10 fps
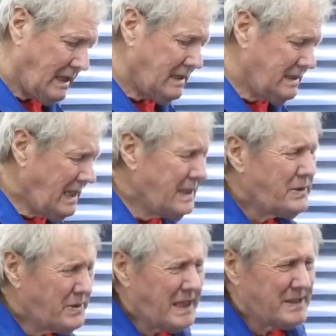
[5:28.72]
Yeah,
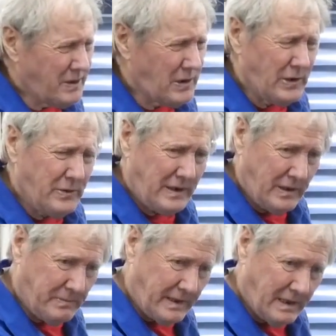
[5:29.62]
you could get the odd loony
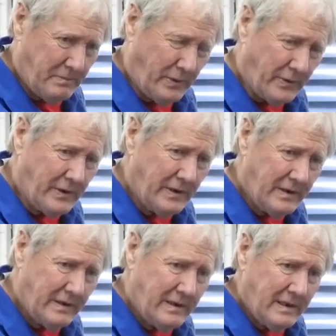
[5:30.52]
up there, but
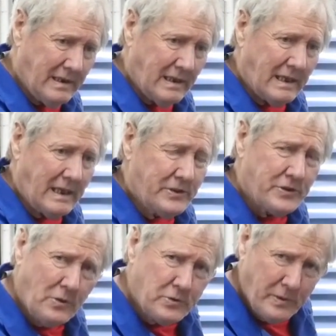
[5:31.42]
it's
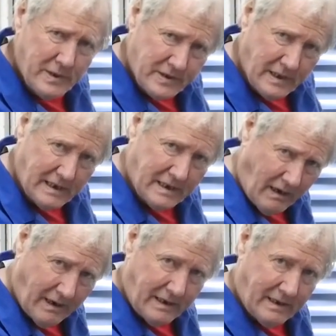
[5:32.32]
so twisty and
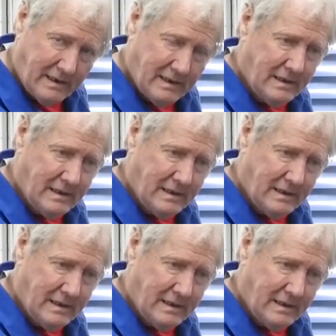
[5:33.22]
tight,